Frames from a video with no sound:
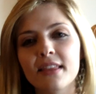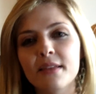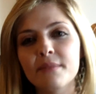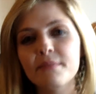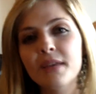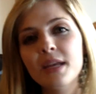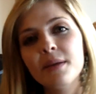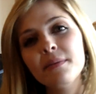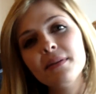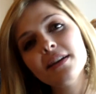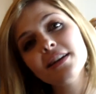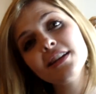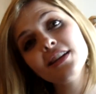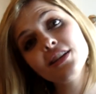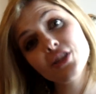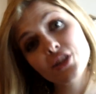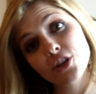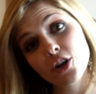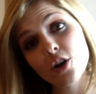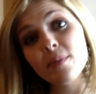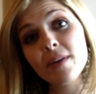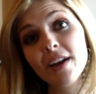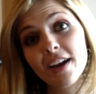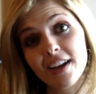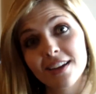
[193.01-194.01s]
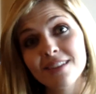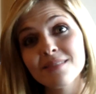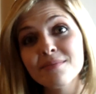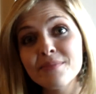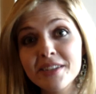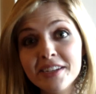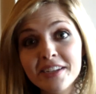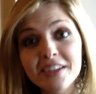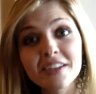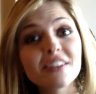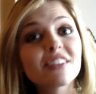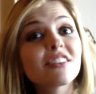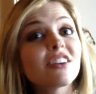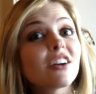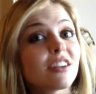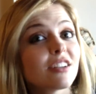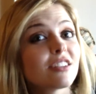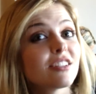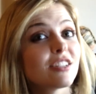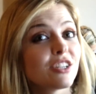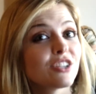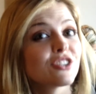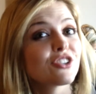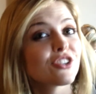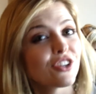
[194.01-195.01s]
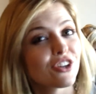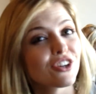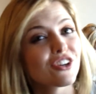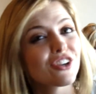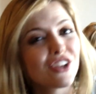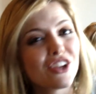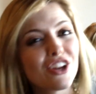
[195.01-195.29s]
then maybe I need to go back and be a kindergarten teacher.